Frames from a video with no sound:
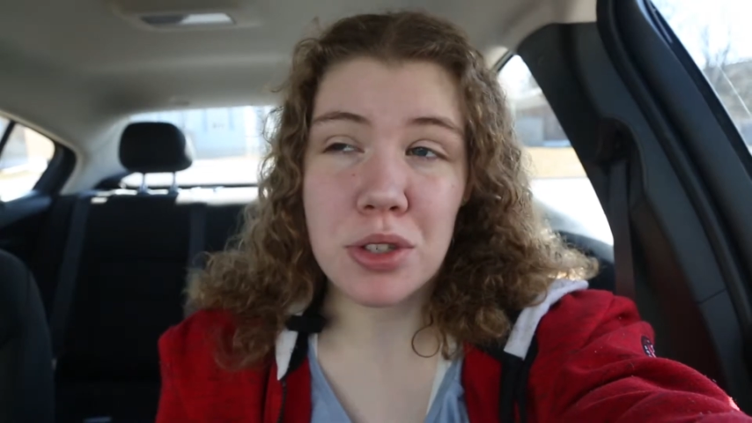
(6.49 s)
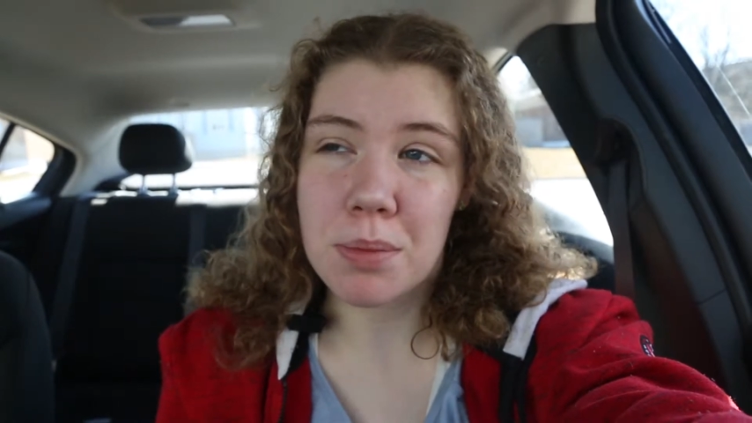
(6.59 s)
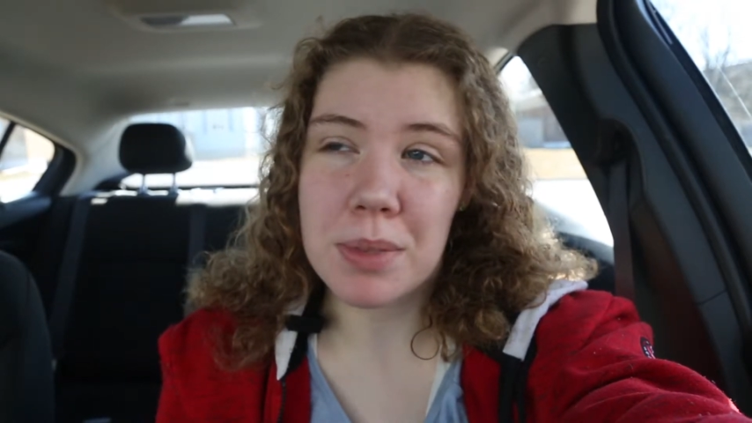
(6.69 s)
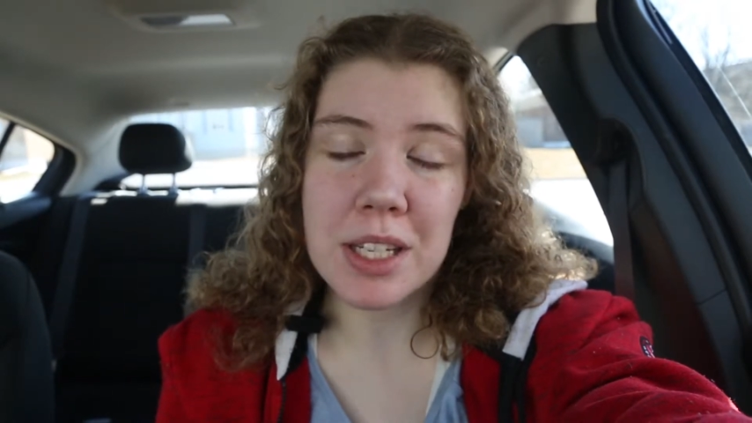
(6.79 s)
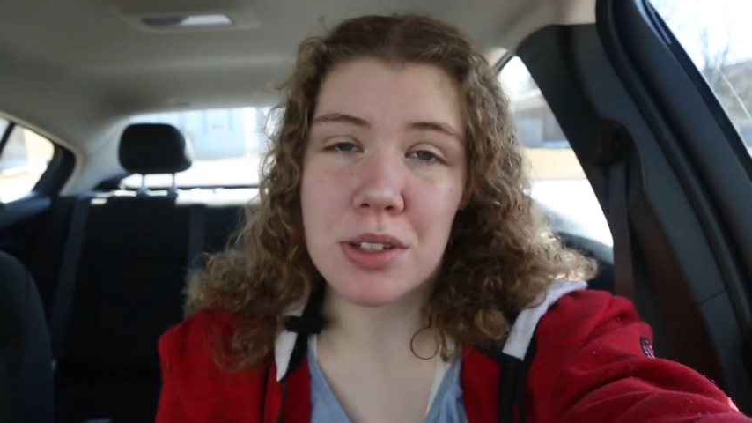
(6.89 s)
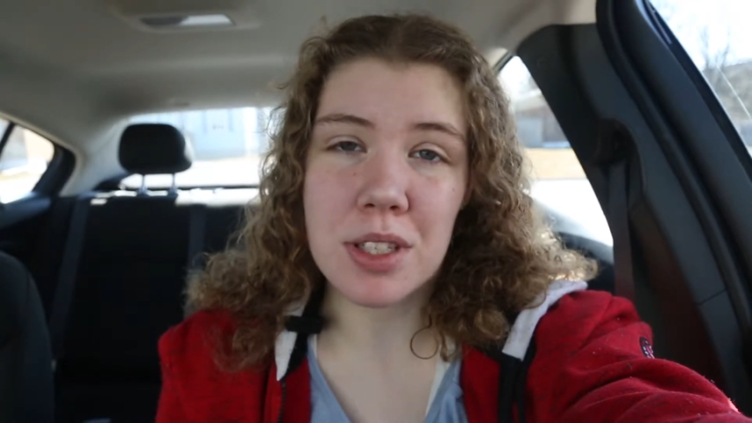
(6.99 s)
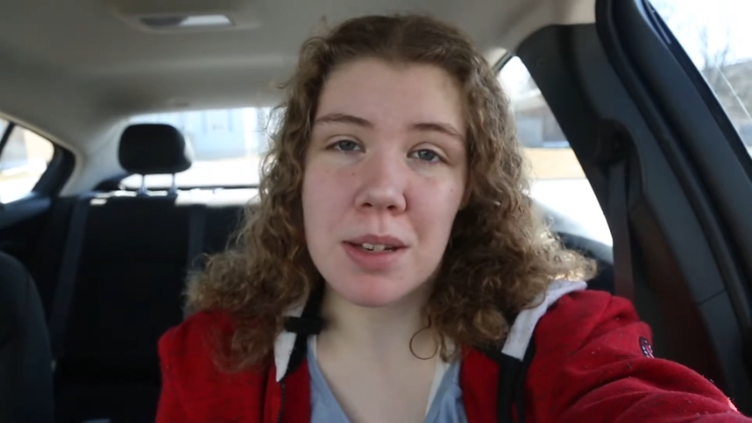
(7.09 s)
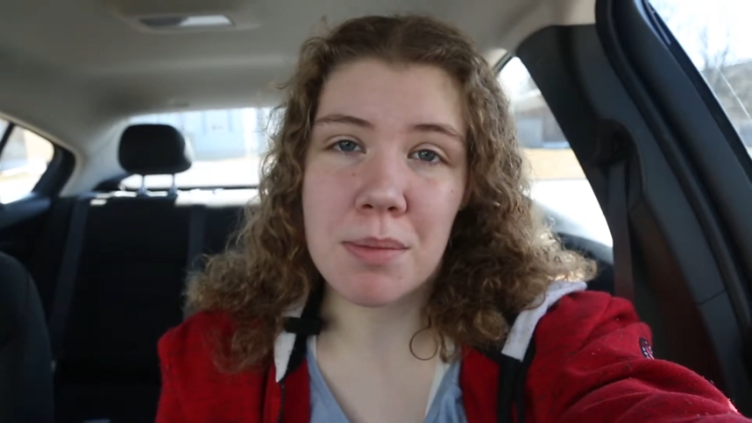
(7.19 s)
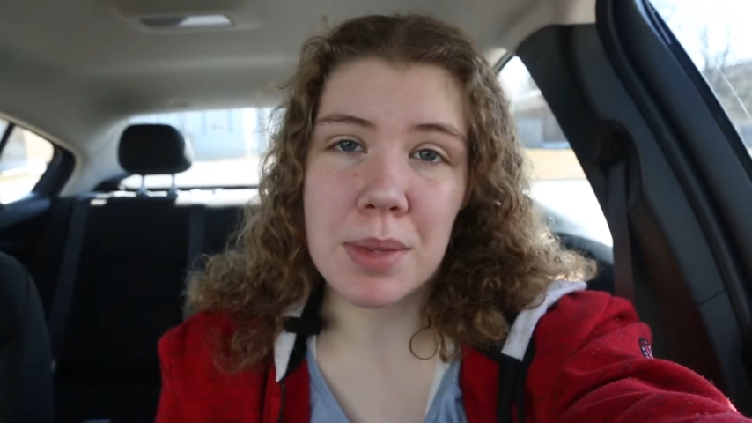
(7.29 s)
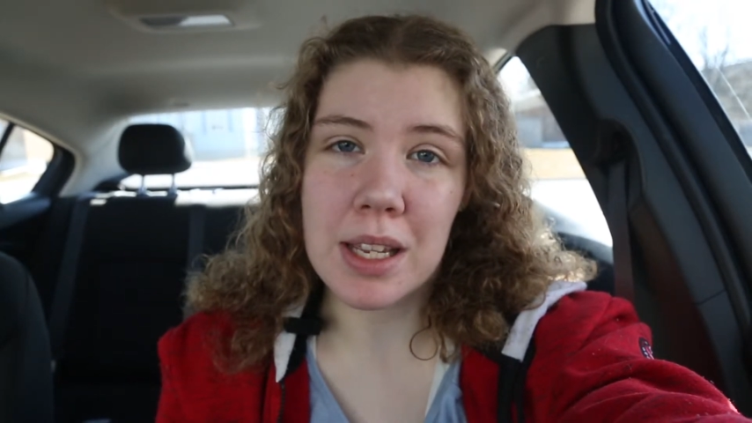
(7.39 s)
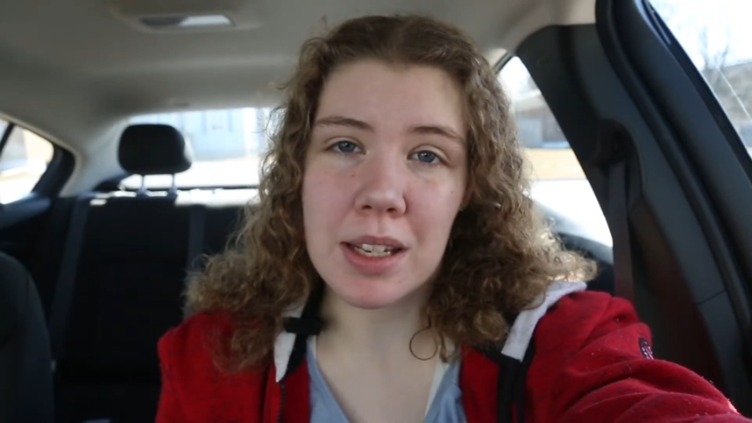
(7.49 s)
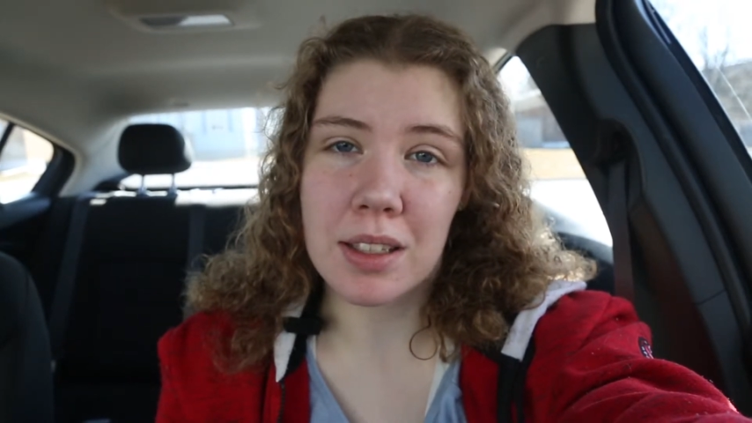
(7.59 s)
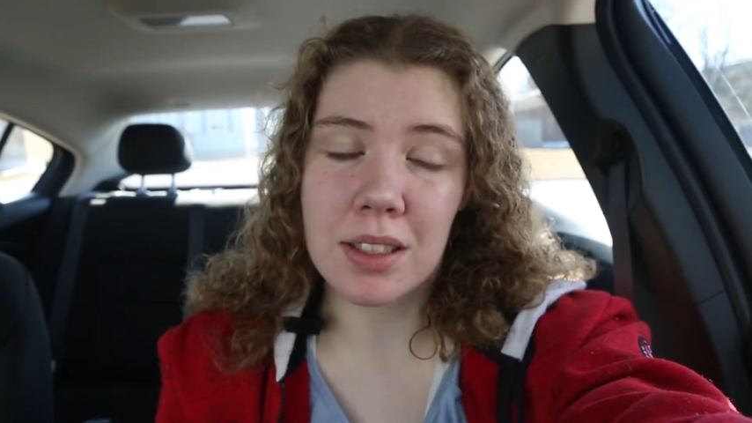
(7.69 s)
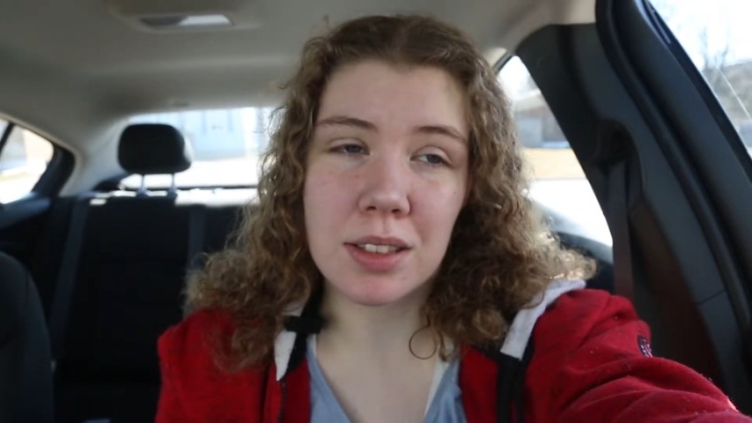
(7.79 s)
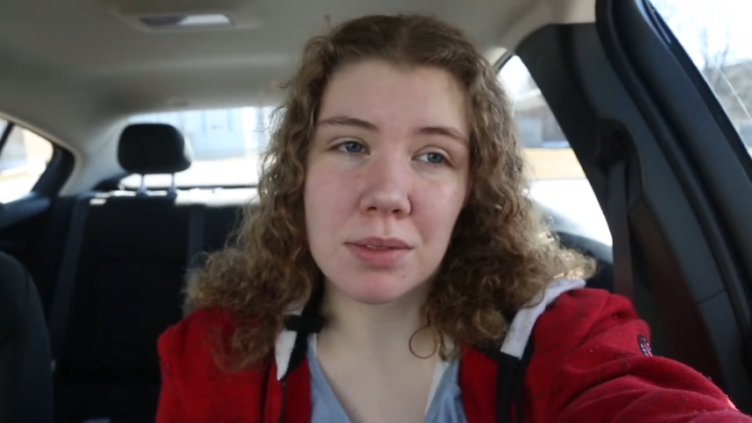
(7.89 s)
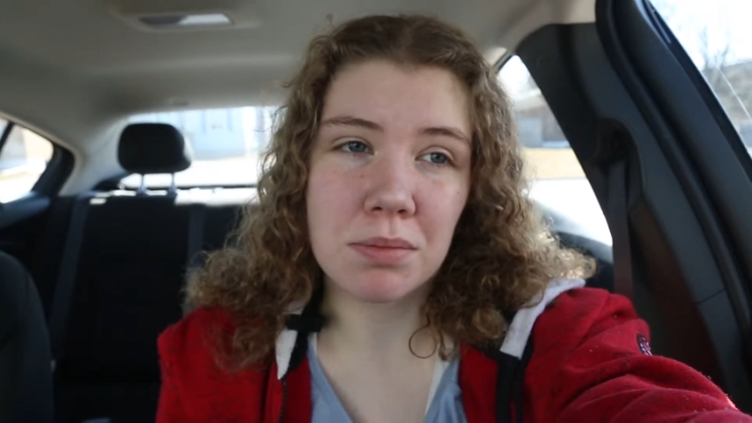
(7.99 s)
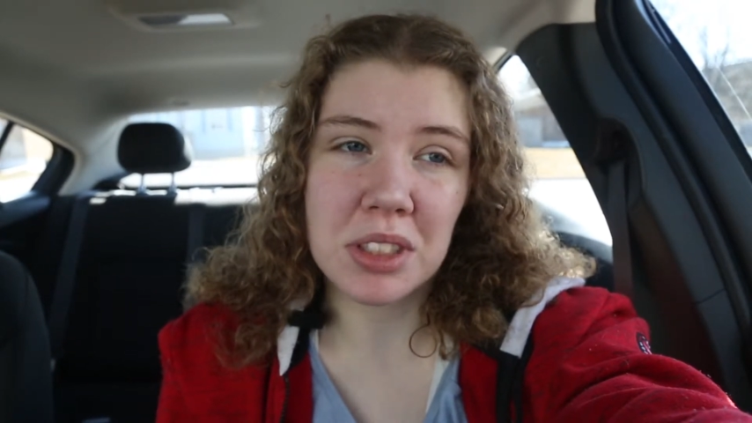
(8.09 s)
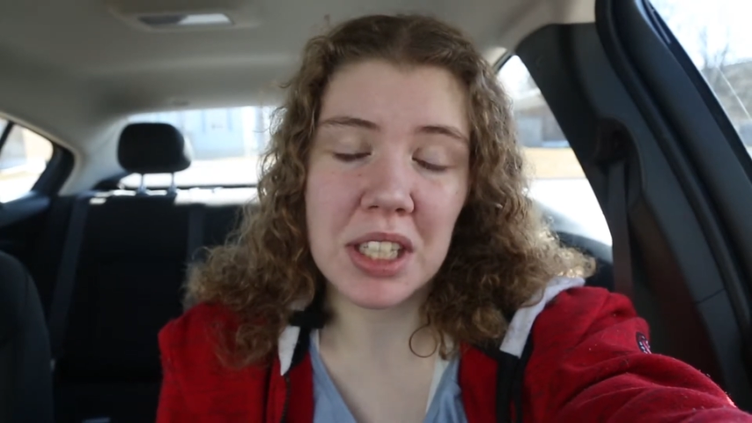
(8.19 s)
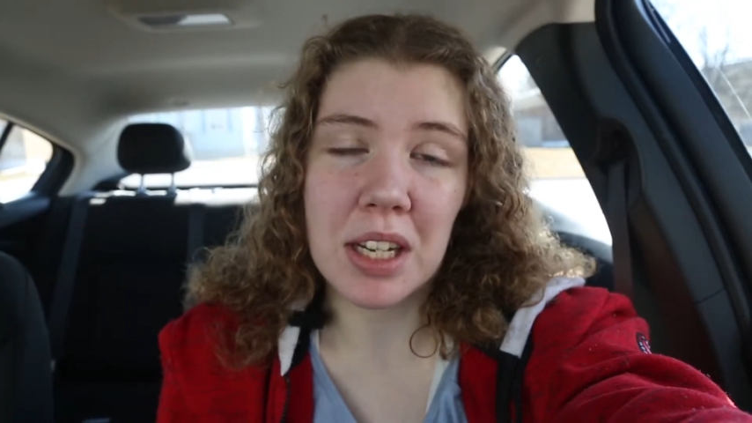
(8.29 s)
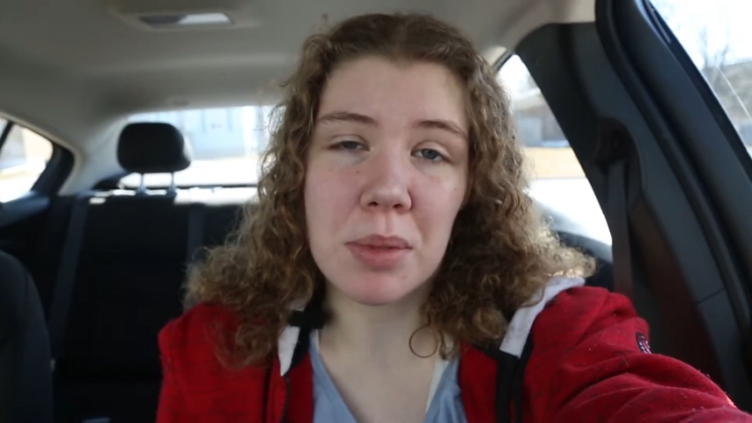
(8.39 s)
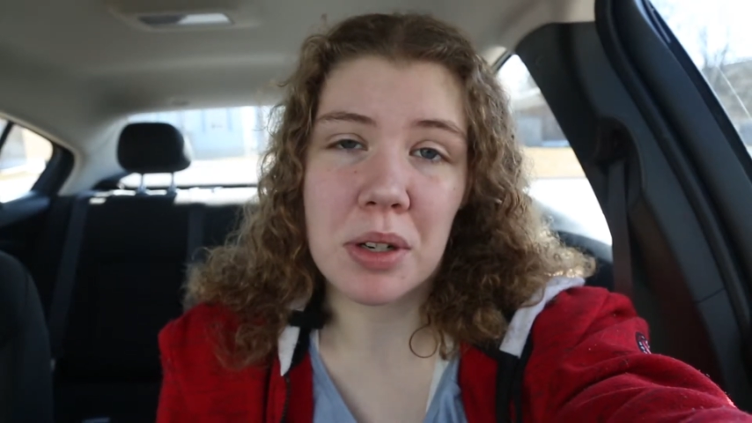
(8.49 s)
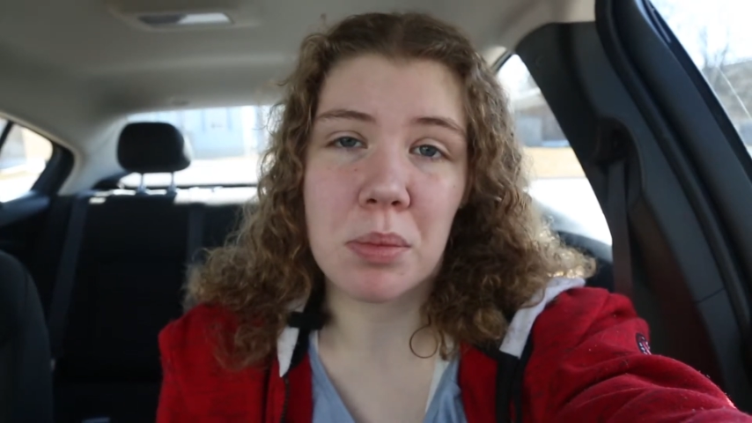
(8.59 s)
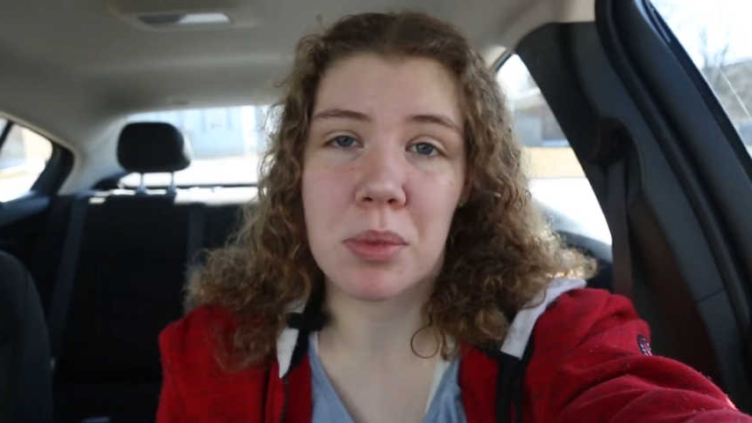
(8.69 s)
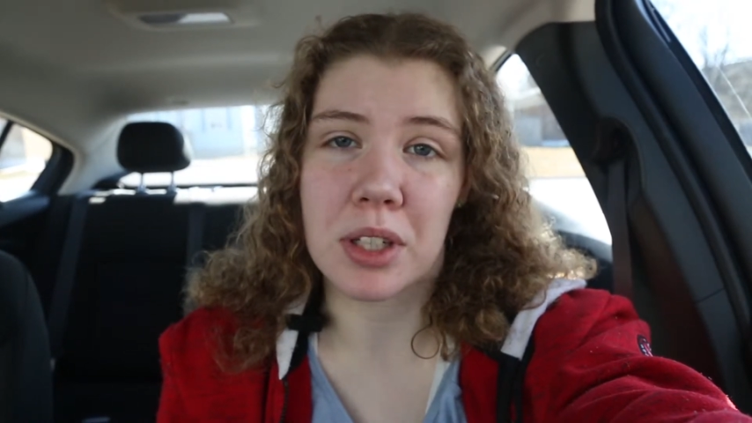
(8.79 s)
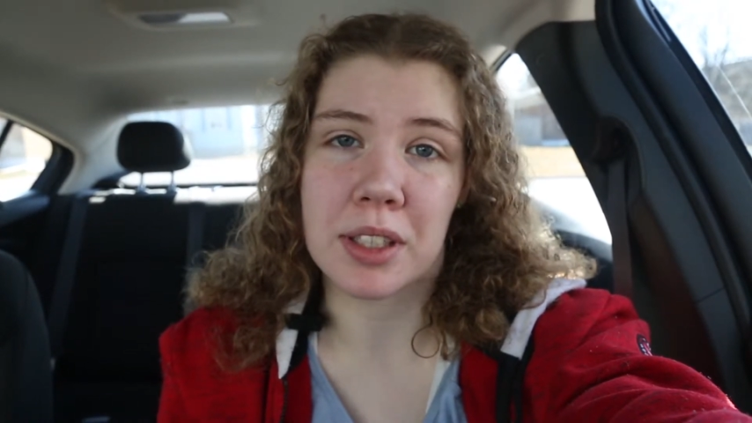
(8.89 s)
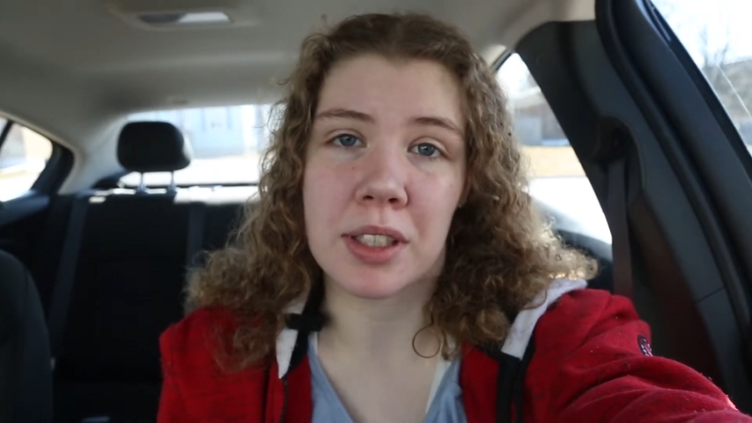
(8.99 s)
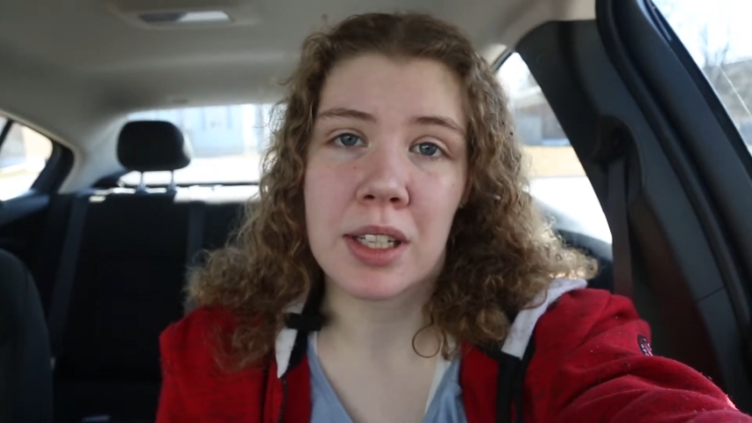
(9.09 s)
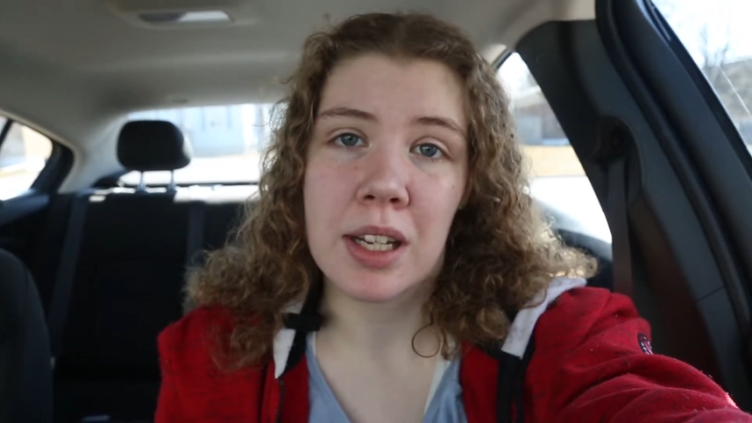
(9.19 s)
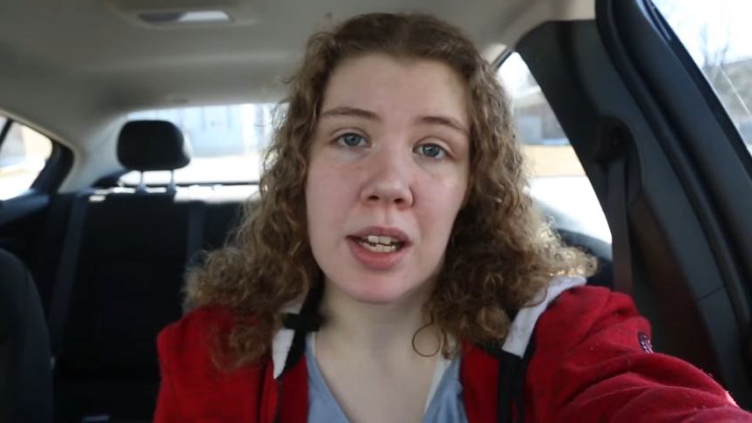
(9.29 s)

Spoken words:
should be interested in being a retirement home worker.